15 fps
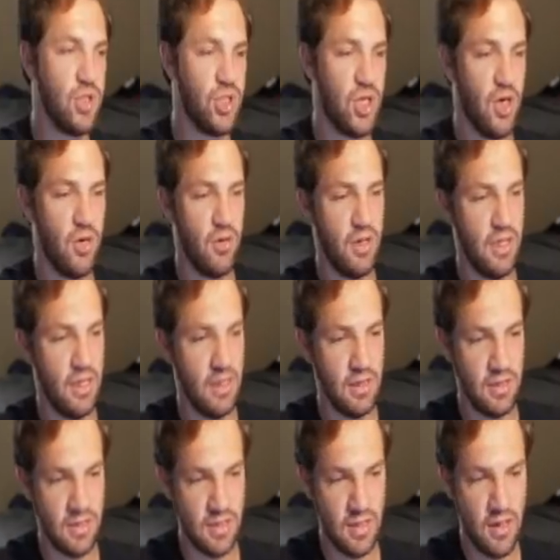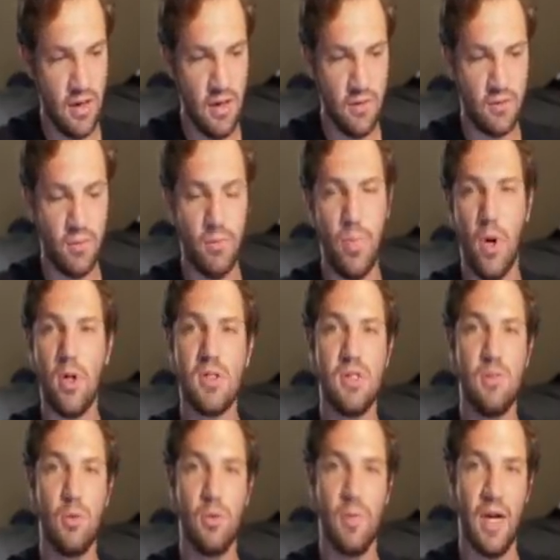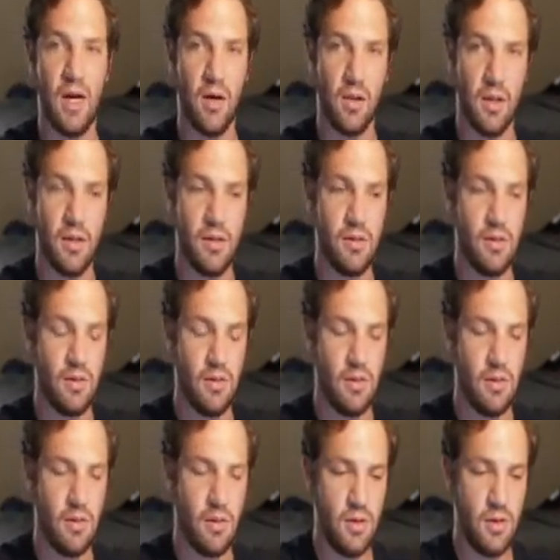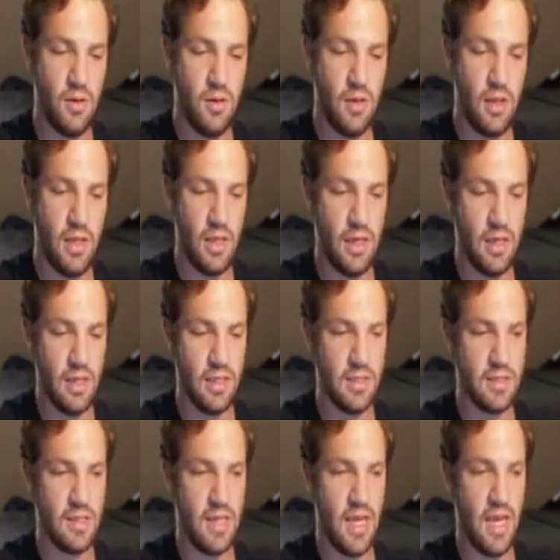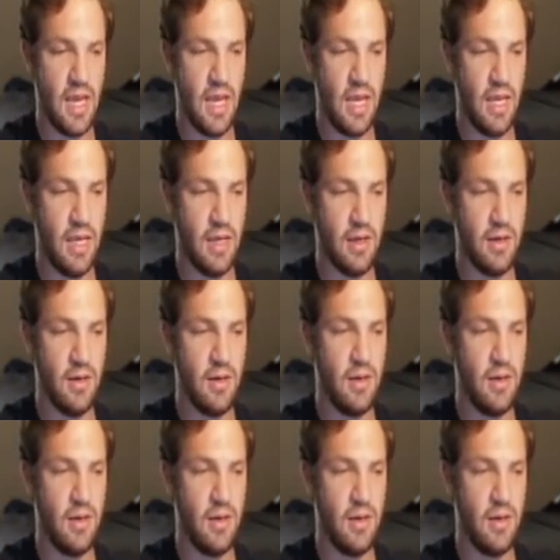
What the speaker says: show is from Baltimore, Maryland. It's a